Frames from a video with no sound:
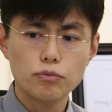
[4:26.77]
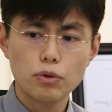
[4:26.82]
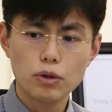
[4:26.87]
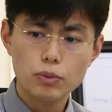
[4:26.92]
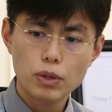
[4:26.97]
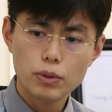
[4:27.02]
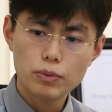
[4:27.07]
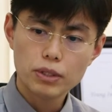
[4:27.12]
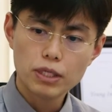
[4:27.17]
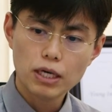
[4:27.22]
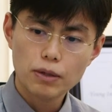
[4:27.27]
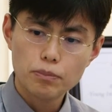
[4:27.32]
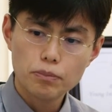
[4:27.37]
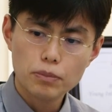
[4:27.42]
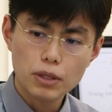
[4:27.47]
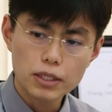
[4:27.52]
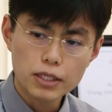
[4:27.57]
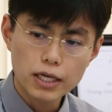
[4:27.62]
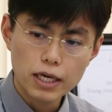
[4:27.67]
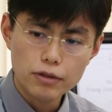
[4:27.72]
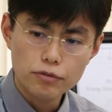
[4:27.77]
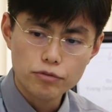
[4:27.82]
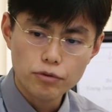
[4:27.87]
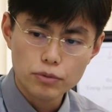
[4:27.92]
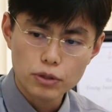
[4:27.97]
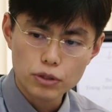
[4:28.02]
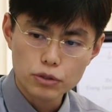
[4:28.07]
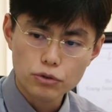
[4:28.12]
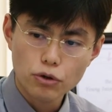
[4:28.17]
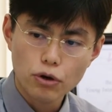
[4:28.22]
where we come again from
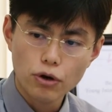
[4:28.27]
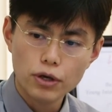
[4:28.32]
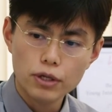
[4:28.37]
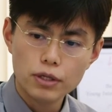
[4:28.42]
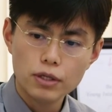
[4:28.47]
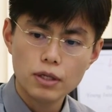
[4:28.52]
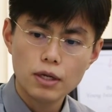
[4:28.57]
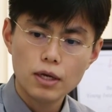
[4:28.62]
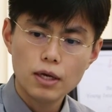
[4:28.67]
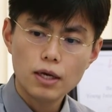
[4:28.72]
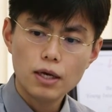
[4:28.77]
the groin,